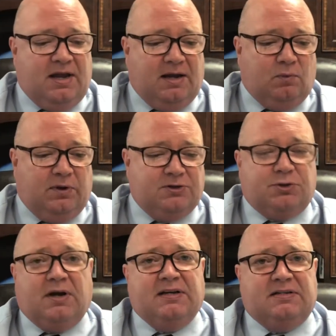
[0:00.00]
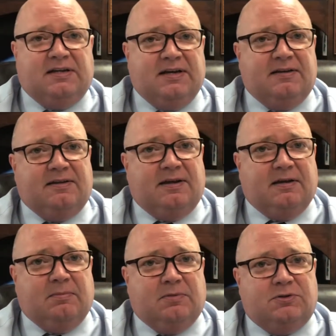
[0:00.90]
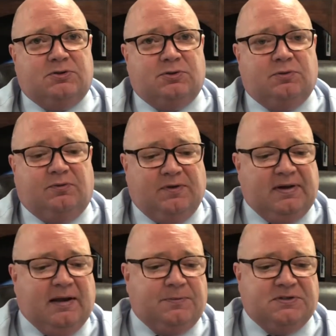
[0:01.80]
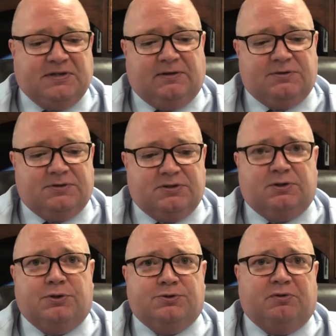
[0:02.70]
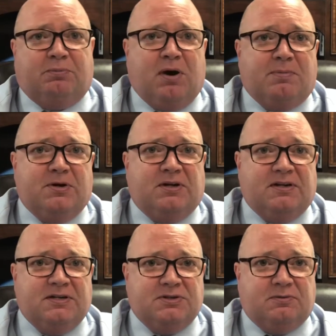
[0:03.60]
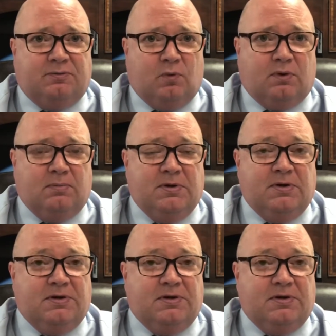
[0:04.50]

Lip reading: And when trying to get them to fill out the seller's disclosure of property condition form,